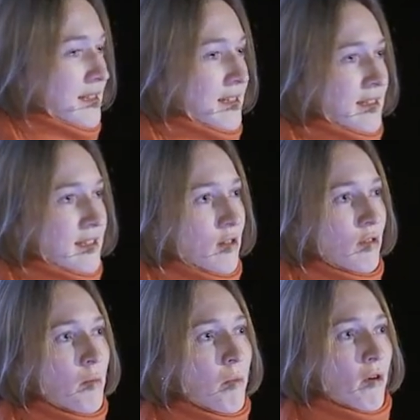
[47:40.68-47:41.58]

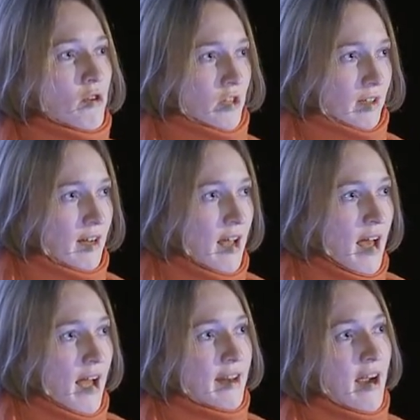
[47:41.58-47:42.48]
student project,
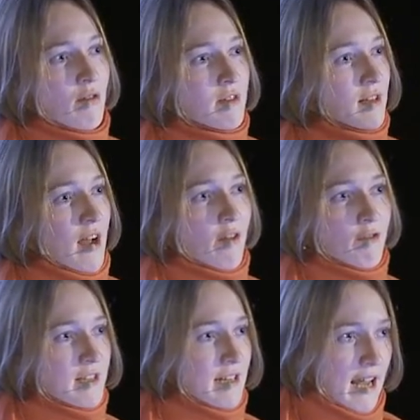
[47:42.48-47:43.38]
and now it's in
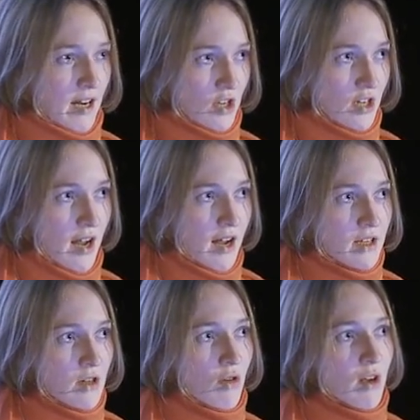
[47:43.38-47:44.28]
alpha stage.
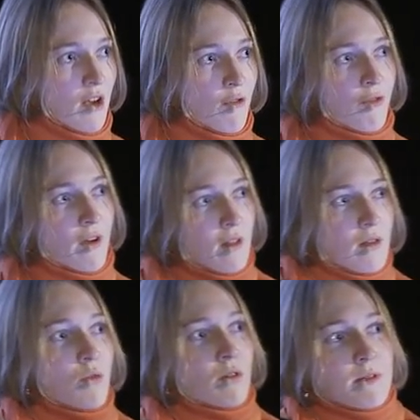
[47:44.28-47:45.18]
So if
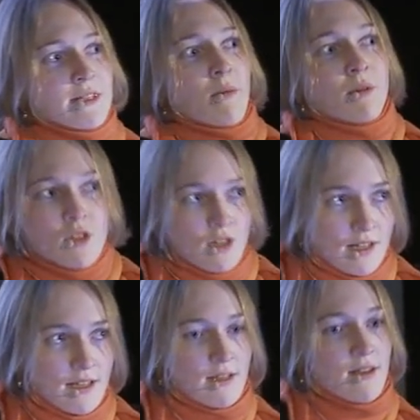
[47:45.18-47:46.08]
there will be some
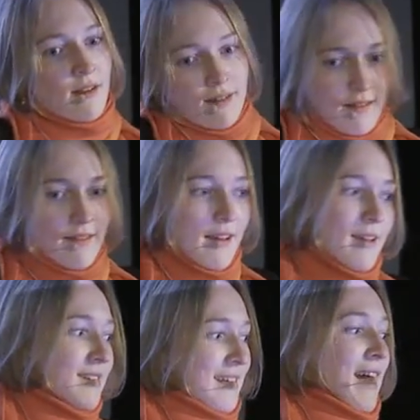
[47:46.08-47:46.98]
interest, uh,
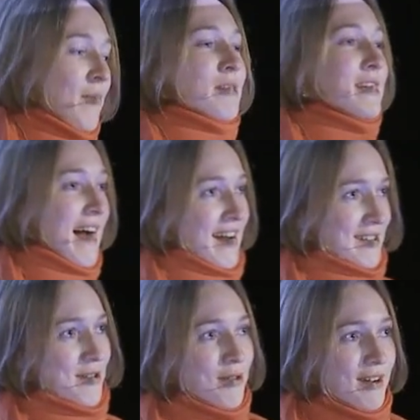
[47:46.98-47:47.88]
it can be done.
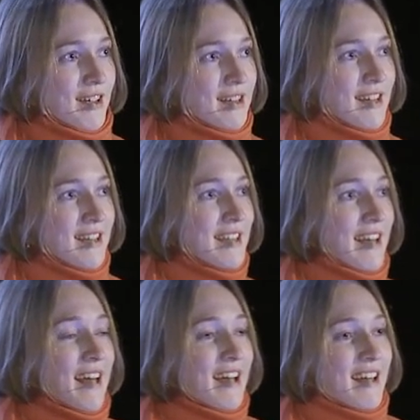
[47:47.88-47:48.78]
So it, it
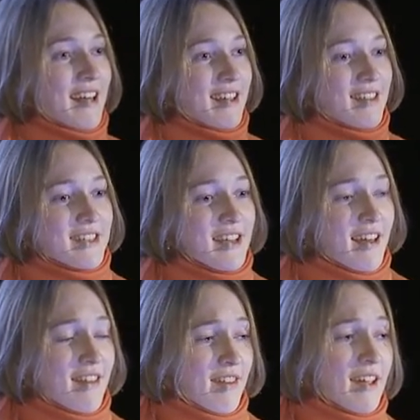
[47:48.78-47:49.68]
the,
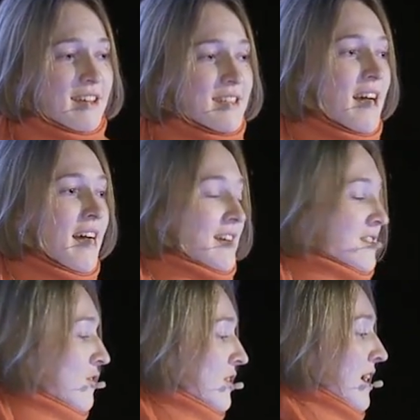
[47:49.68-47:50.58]
the thing is, it's
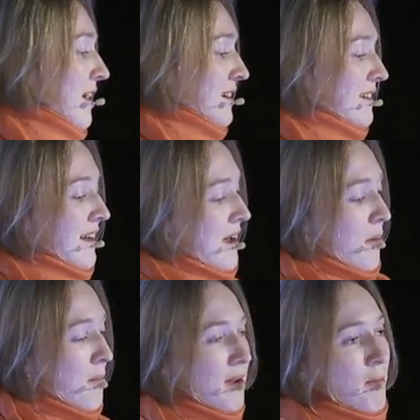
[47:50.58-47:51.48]
not really
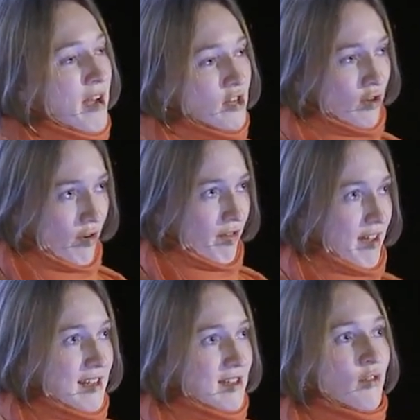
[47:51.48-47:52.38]
big magic over
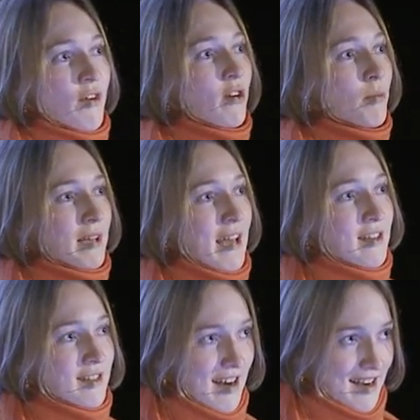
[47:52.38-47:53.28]
there. It's not very
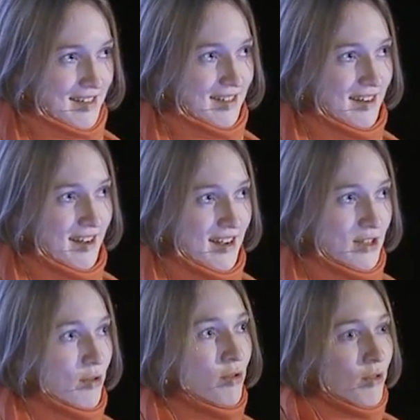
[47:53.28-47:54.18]
complicated task.
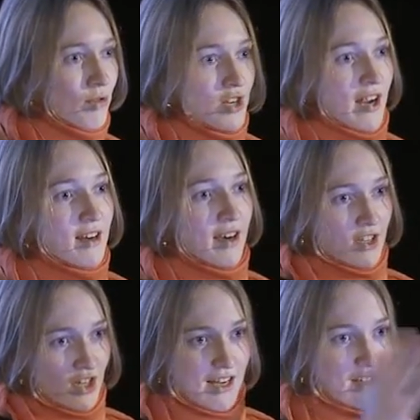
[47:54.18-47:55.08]
So you, you generate
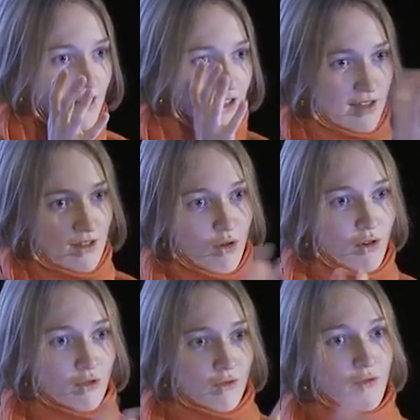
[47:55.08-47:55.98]
just this
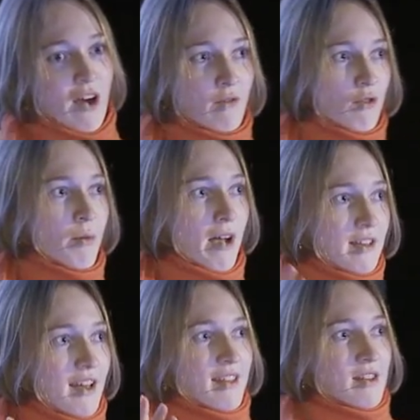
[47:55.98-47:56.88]
code find view by
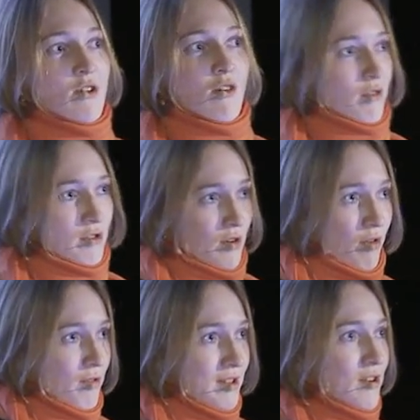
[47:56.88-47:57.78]
ID and that's all. So
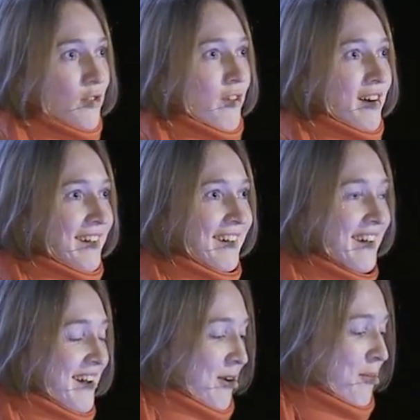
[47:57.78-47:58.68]
it's not very
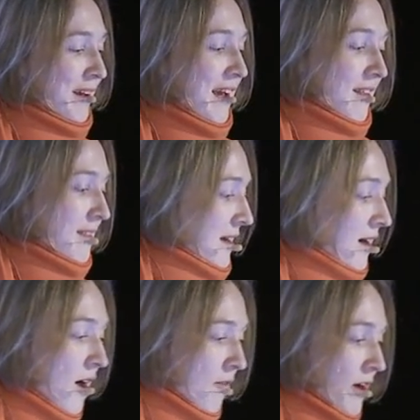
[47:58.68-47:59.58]
complicated thing.
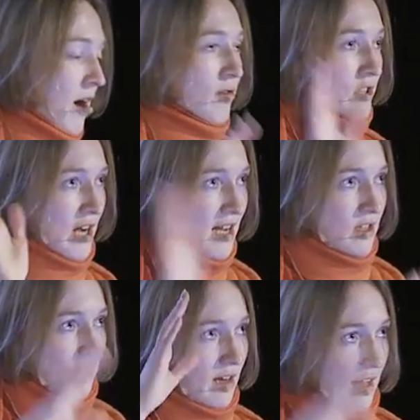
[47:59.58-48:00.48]
For now, it's just
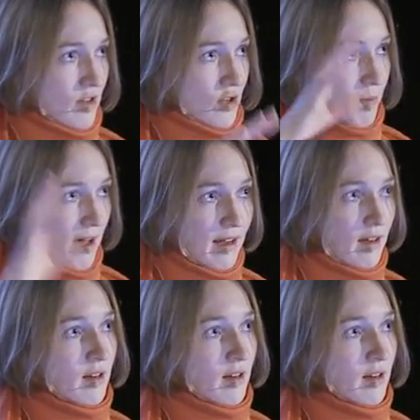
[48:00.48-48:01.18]
IntelliJ plugin